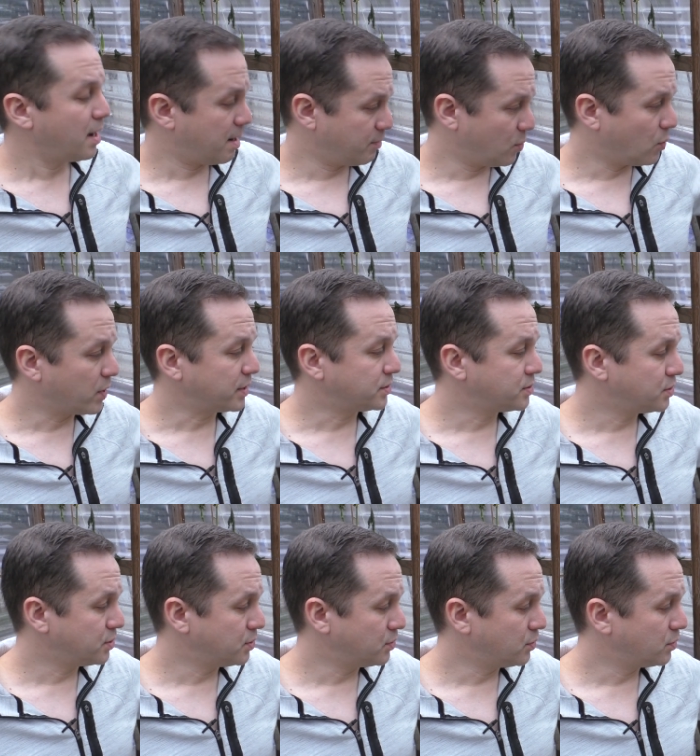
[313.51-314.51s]
I'm going
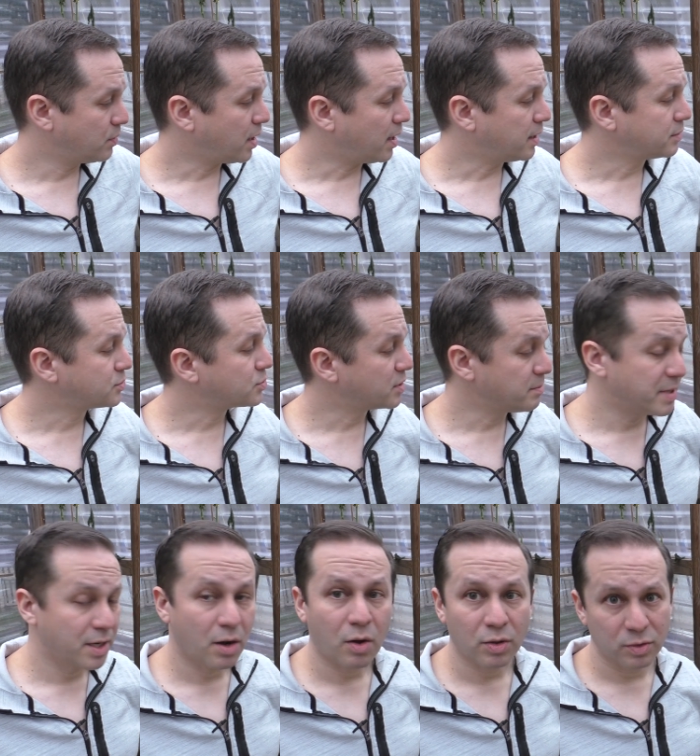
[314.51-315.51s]
to trim
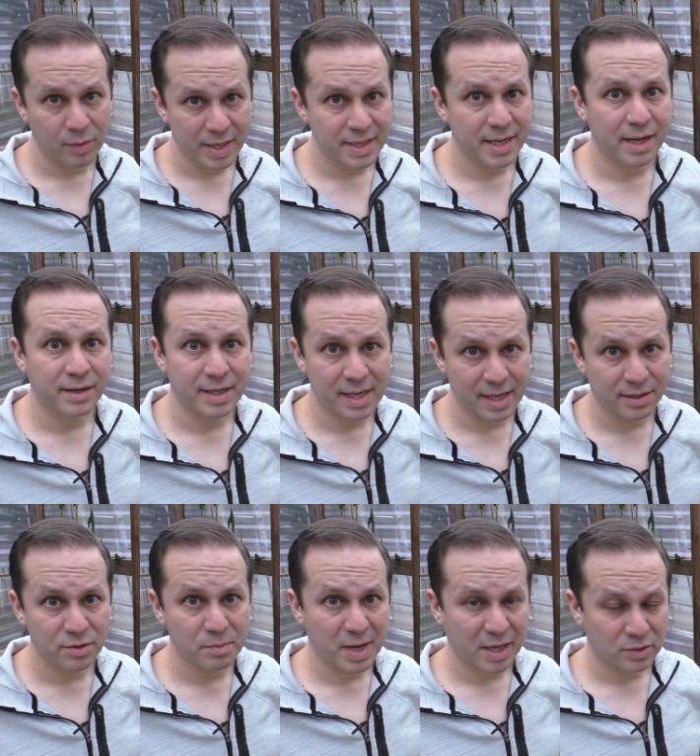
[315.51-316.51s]
it all the way down
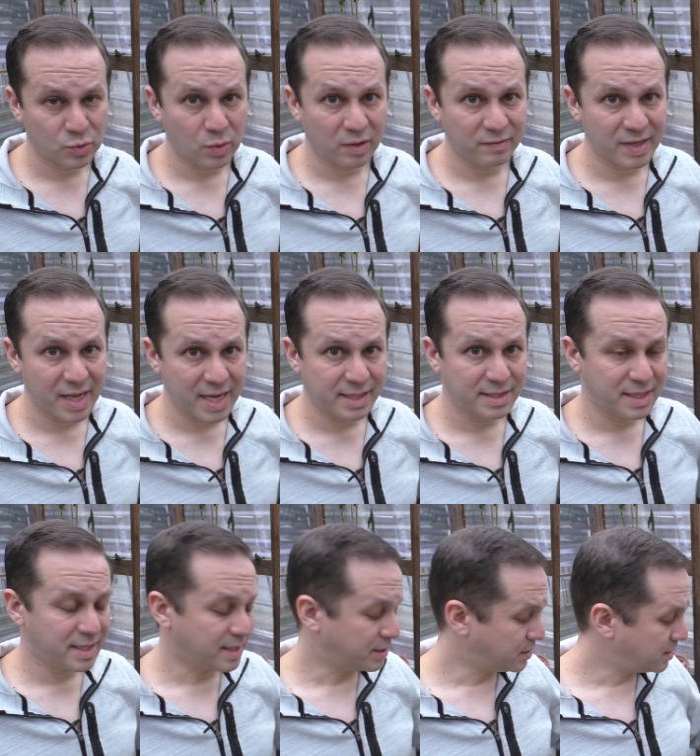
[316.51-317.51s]
again to about 12 to
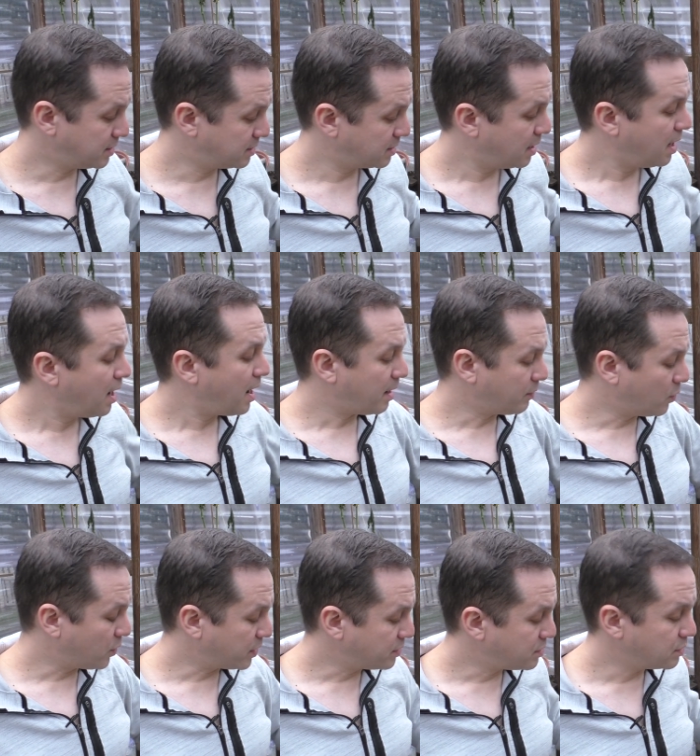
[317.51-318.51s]
18 inches. I'm
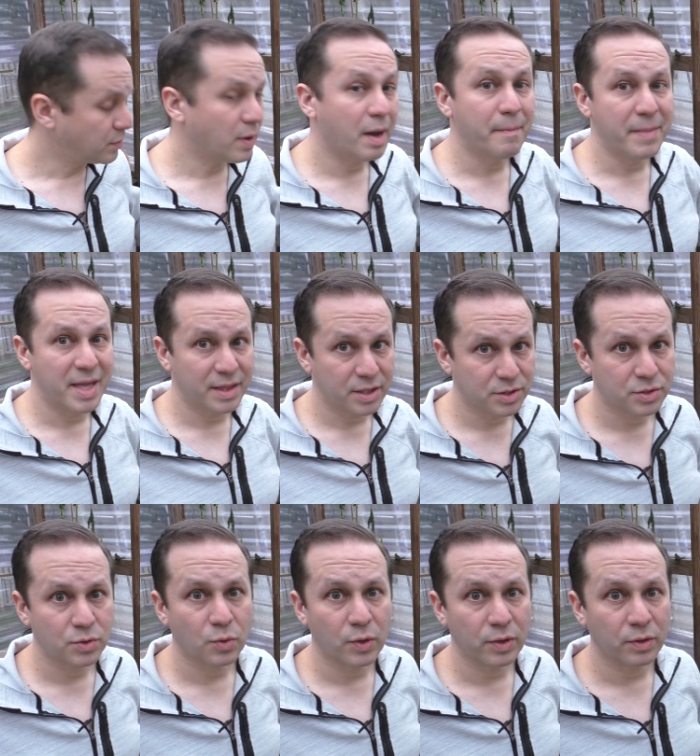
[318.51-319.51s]
going to amend the
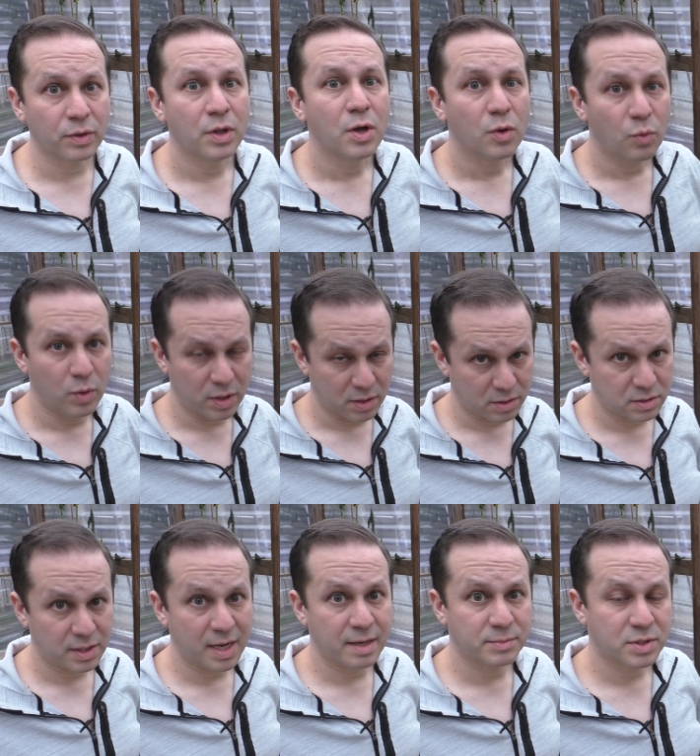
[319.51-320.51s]
soil with the
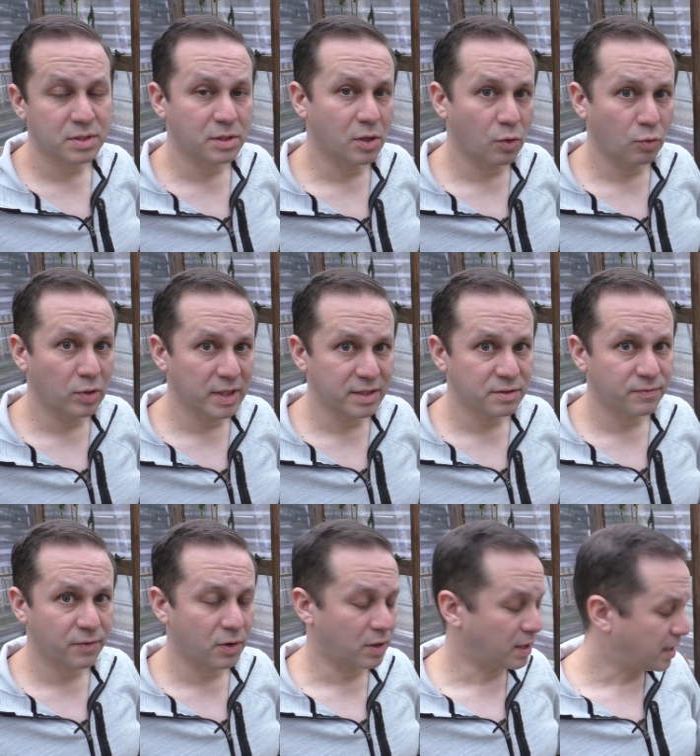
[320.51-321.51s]
same slow release
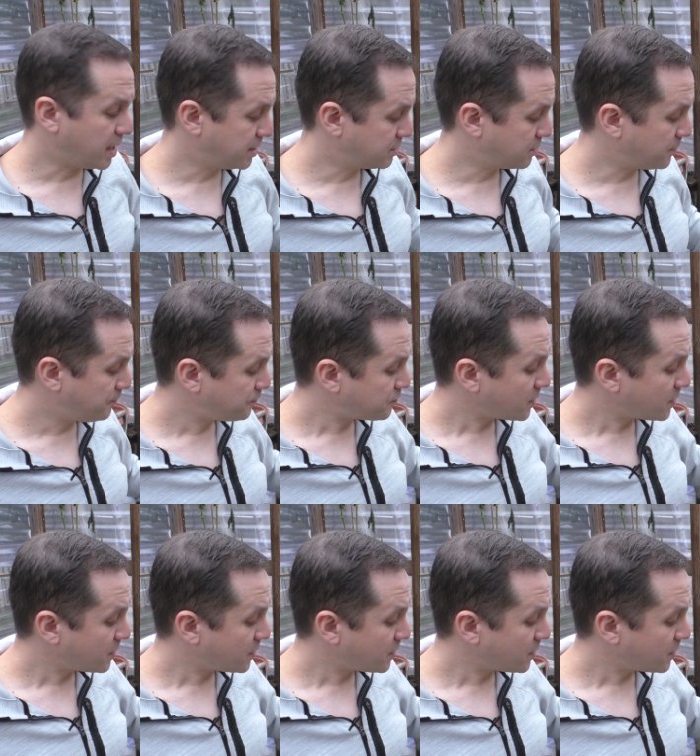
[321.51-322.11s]
fertilizer,